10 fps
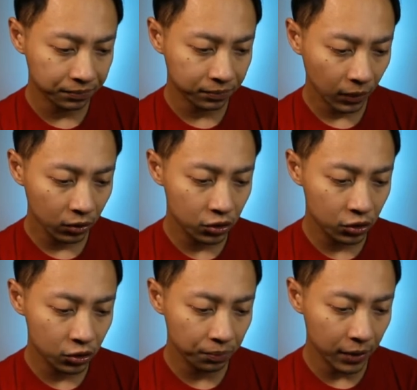you
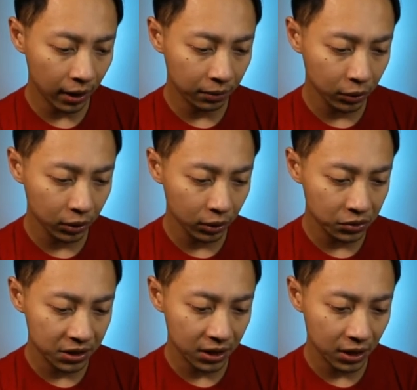should be able to
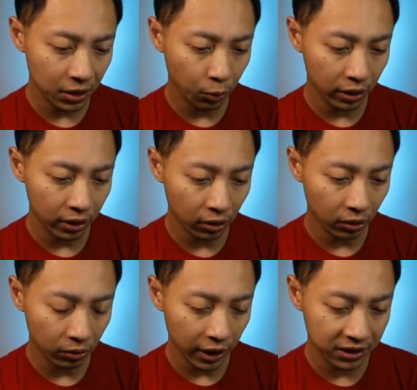see where the
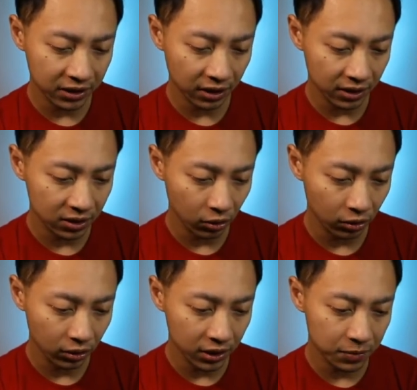horizon is. So
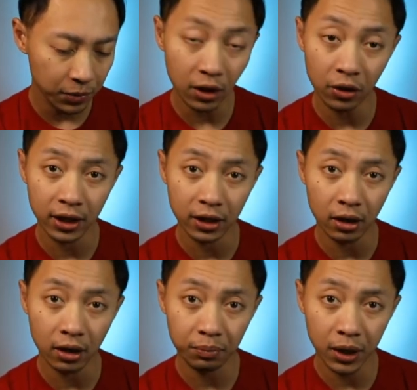this bit on the
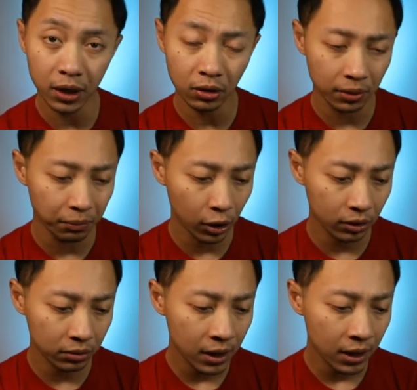dark bit on the
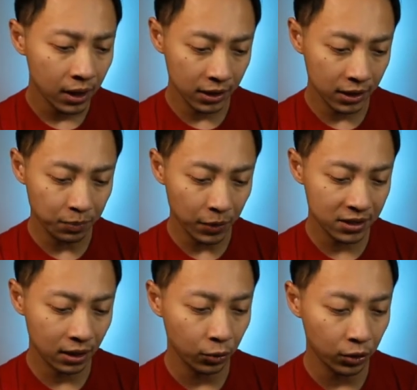bottom is
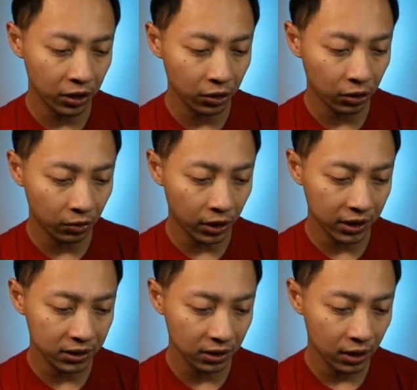basically where the
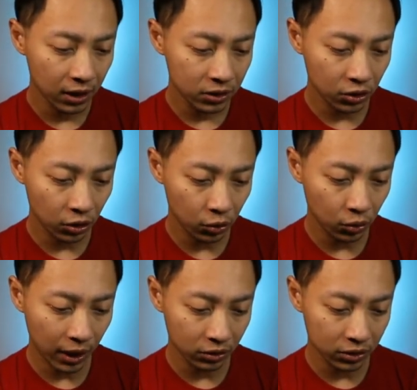horizon, so you
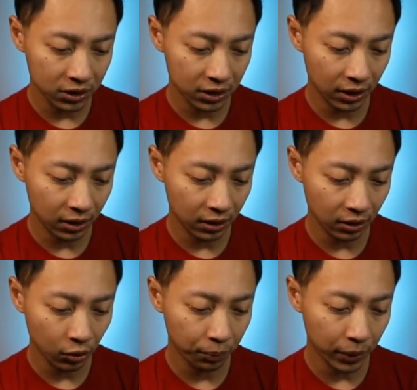cannot see it
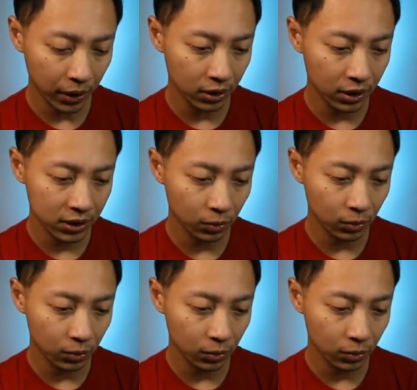compared to this one.